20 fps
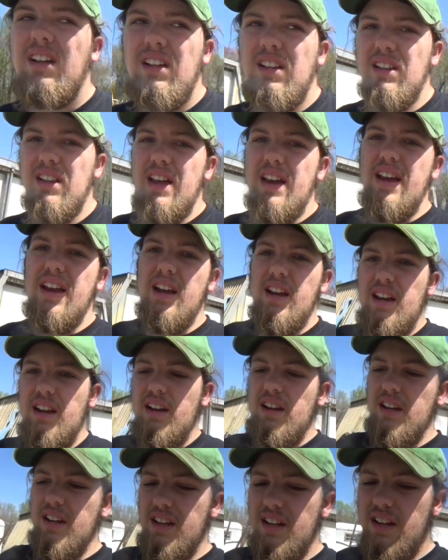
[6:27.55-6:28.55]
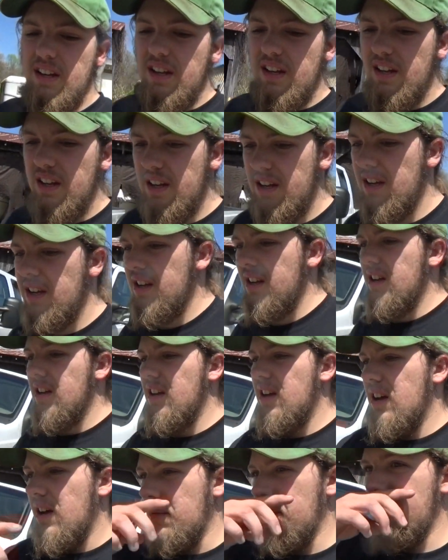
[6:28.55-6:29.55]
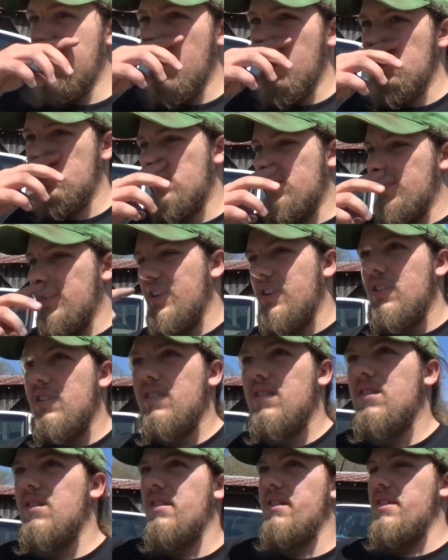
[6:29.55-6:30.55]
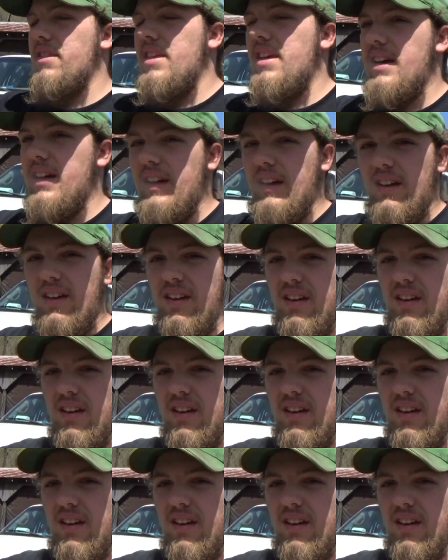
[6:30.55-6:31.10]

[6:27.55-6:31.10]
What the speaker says: laying a bunch of it on the